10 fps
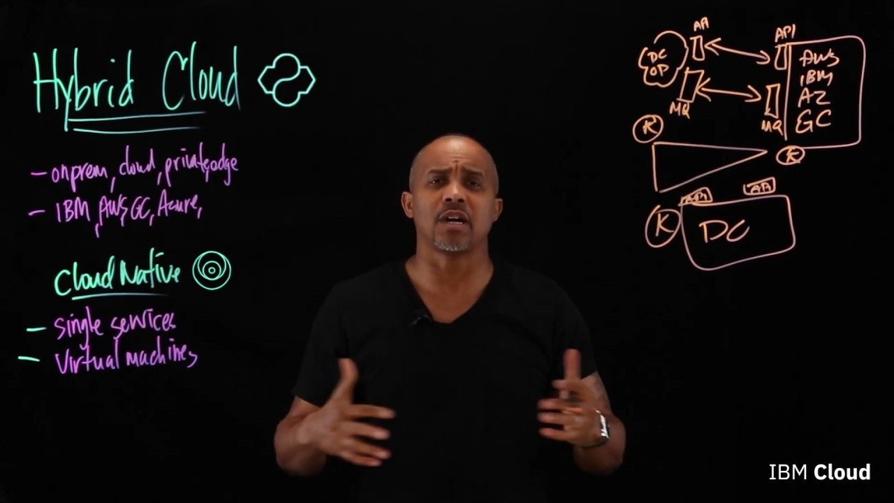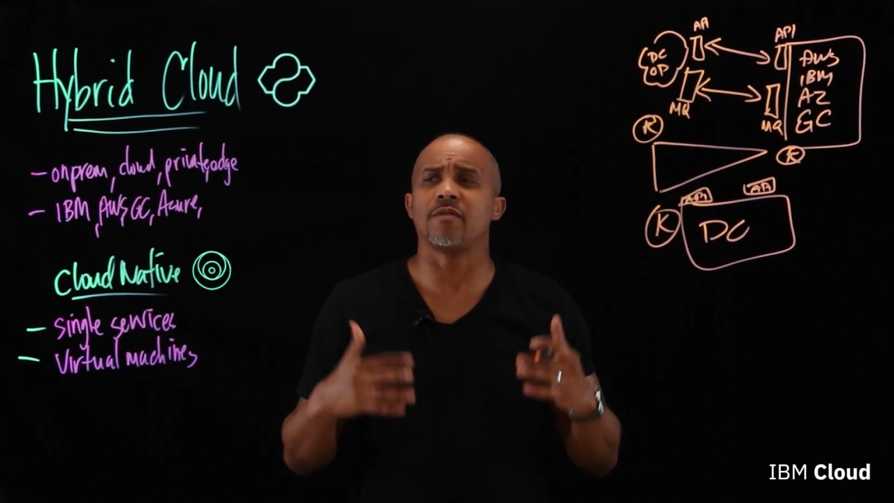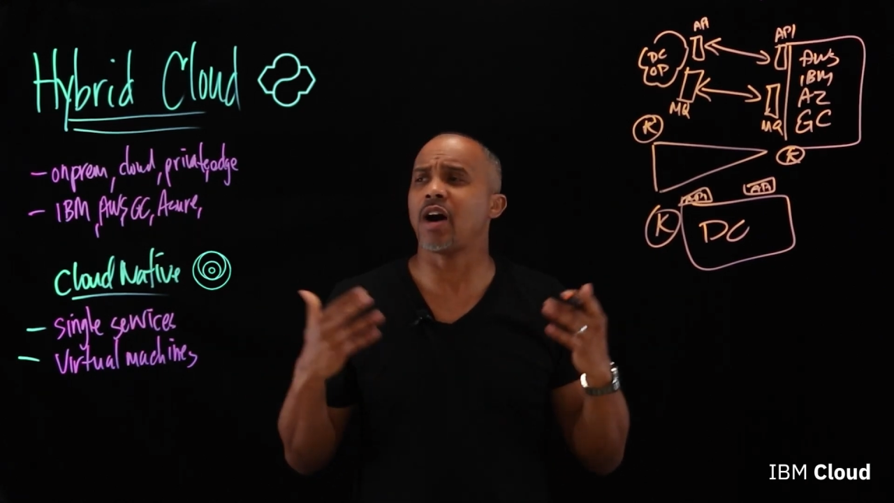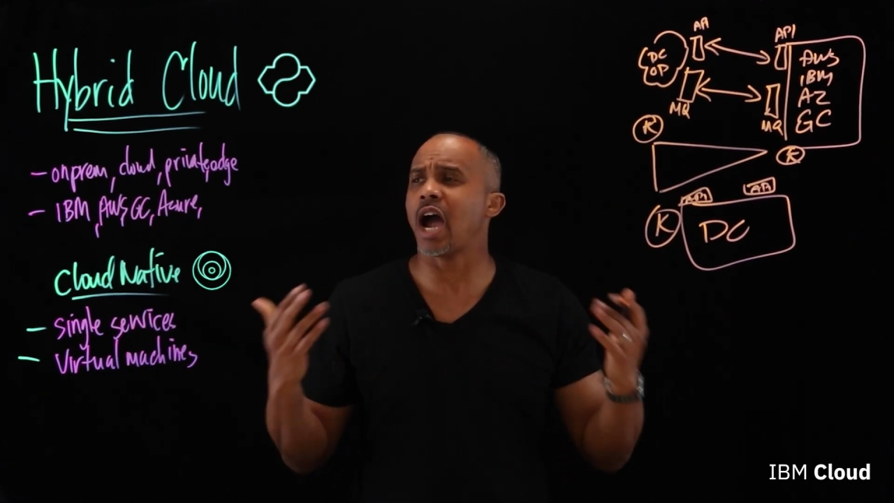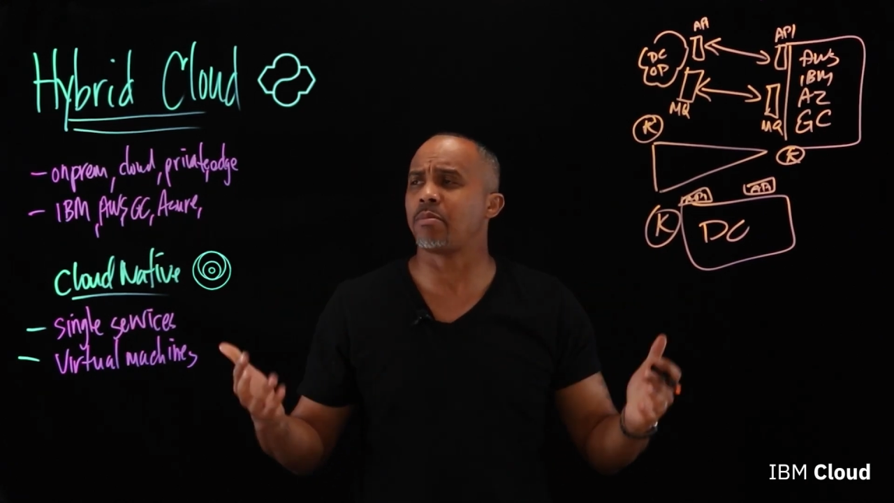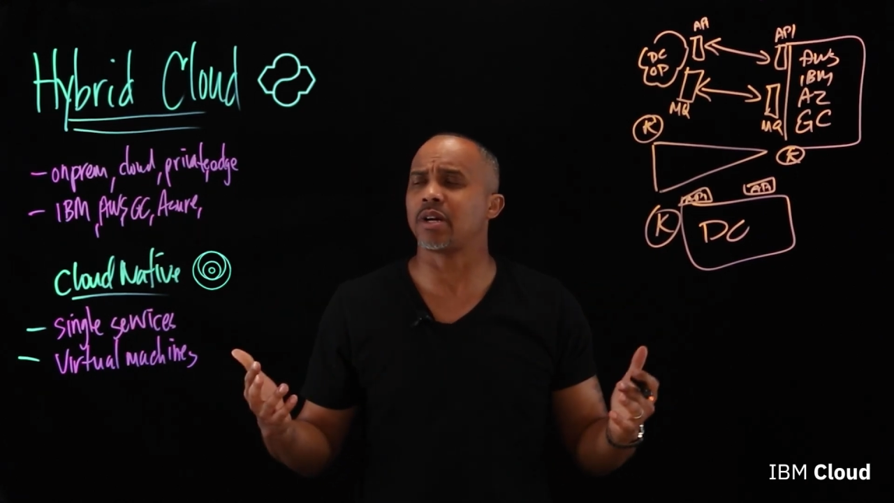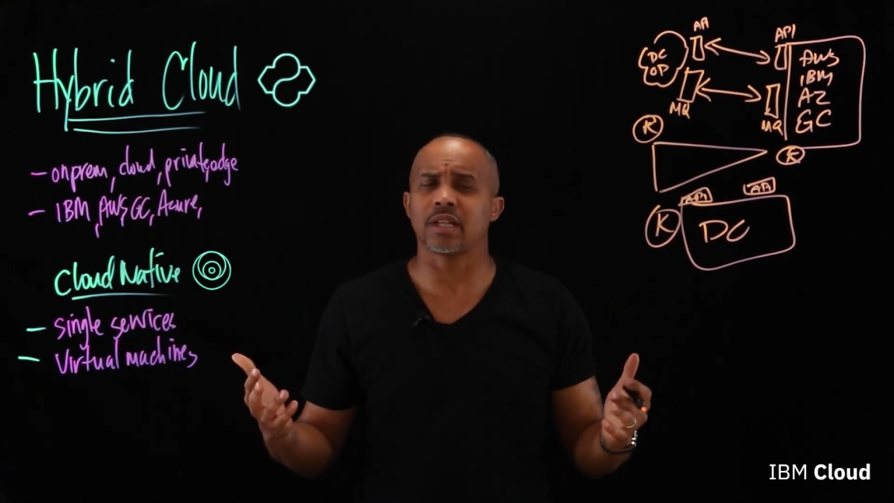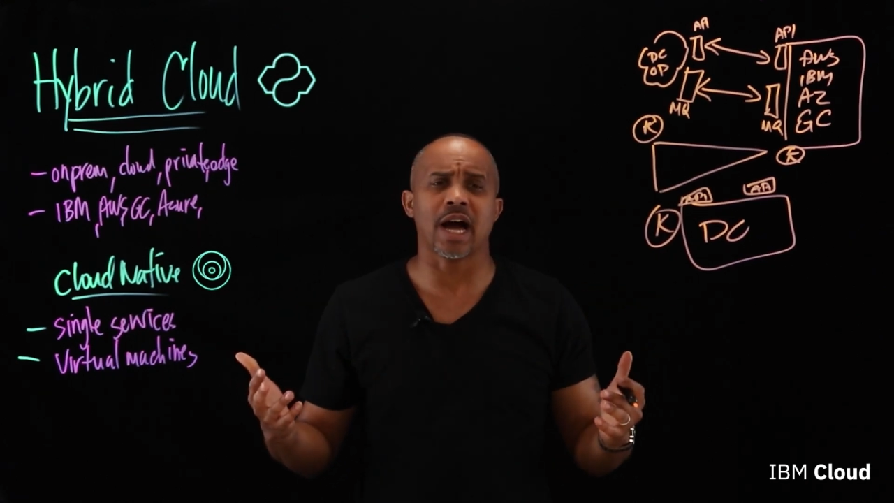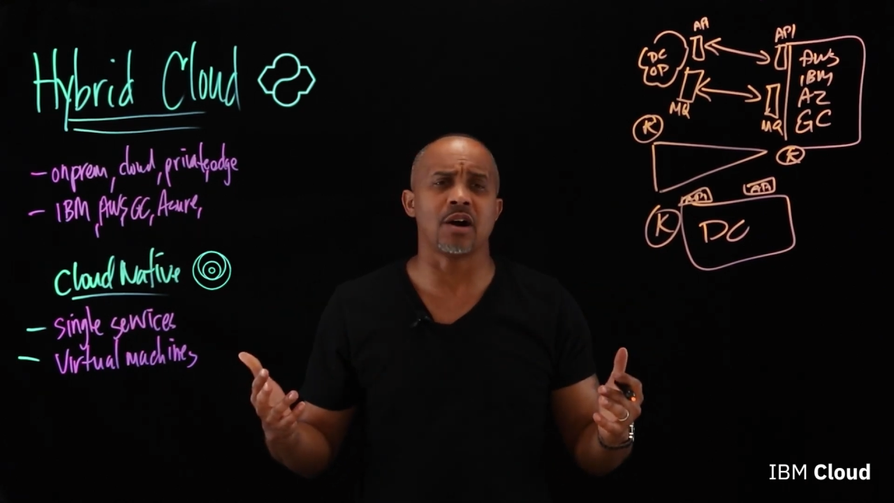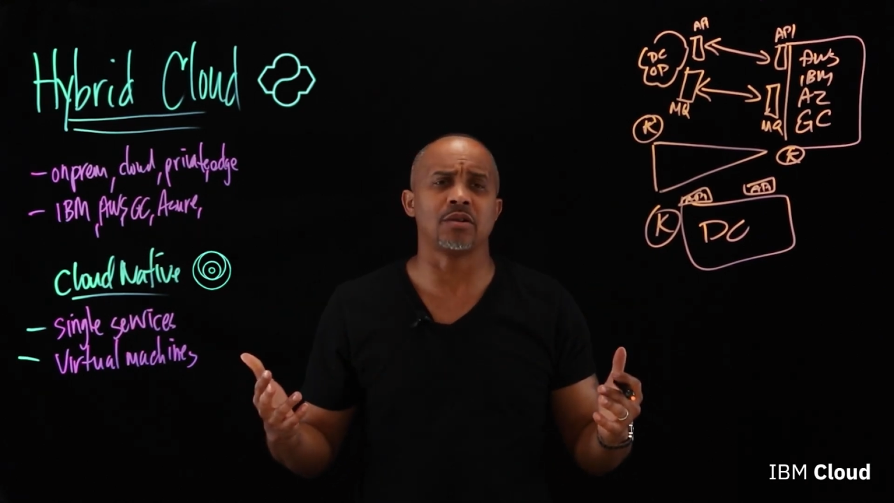of hybrid
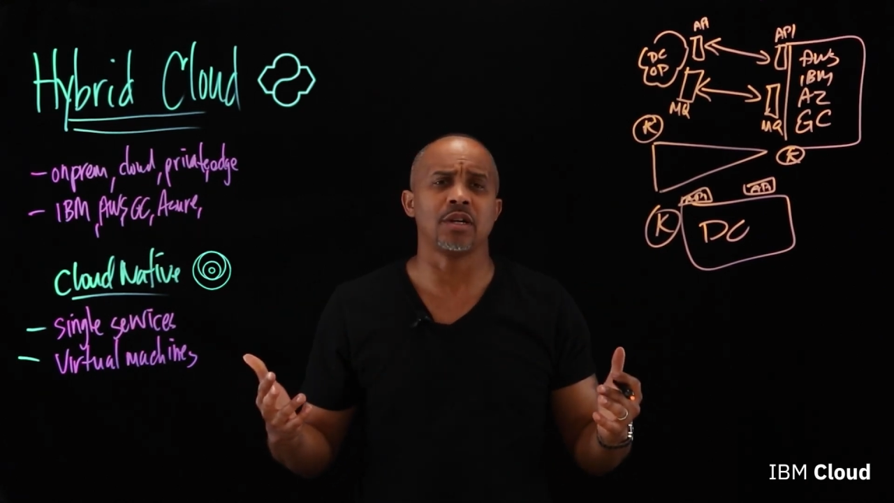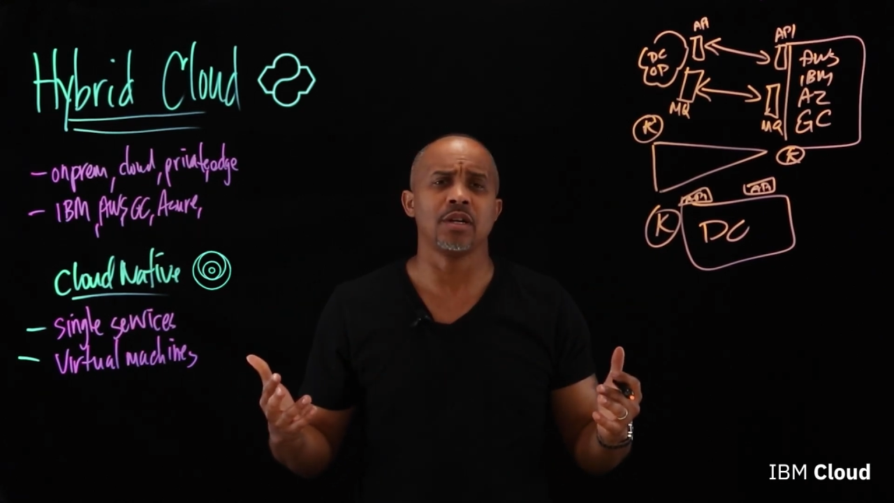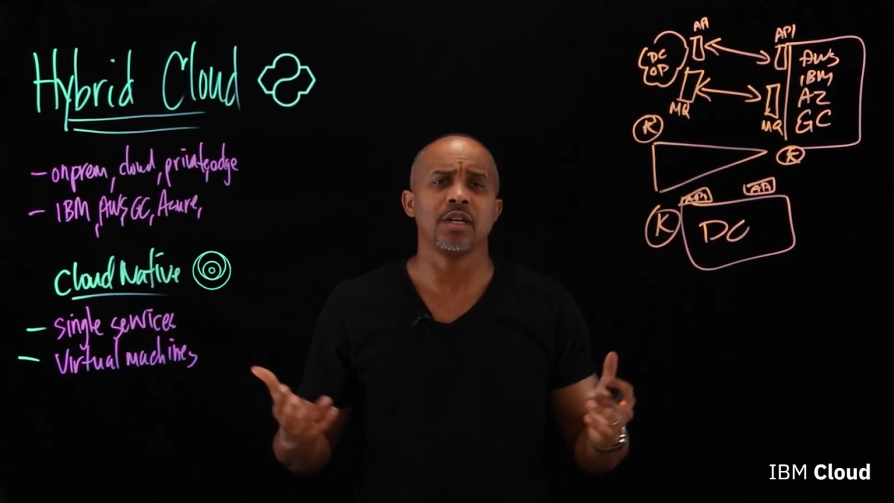cloud